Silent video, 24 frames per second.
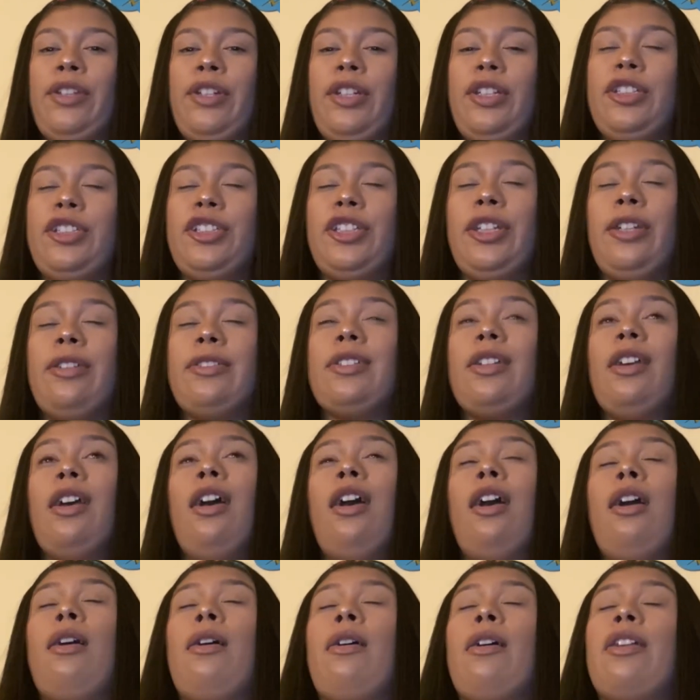And she goes,
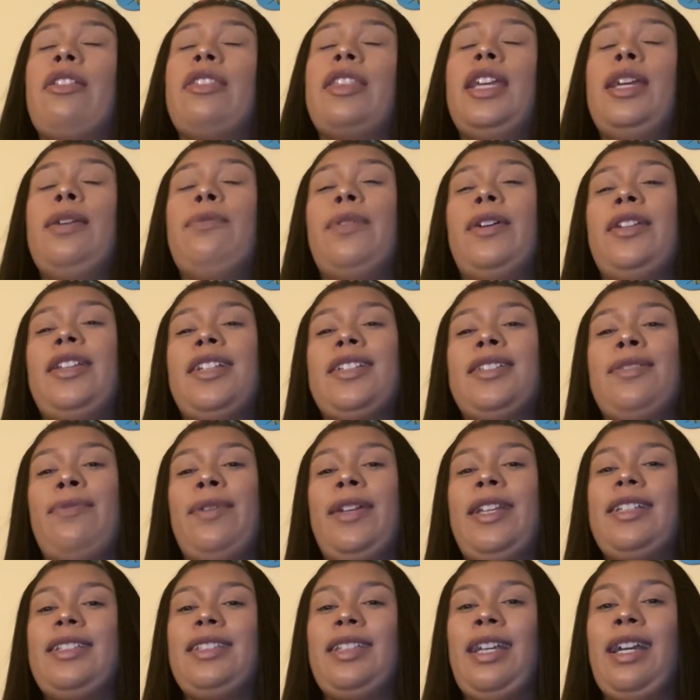Thing 1 doesn't
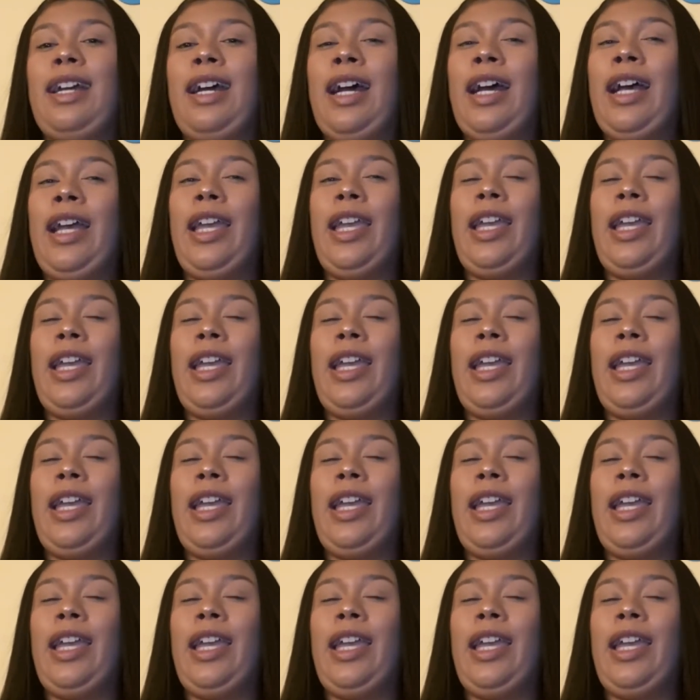want to say hi.